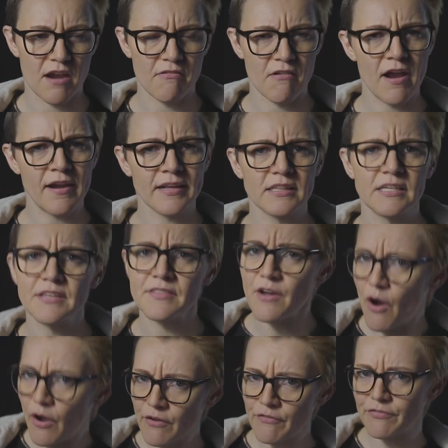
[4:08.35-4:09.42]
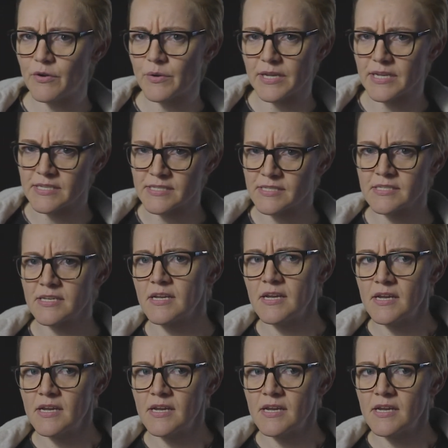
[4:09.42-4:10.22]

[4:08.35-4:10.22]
ironically, the autofocus,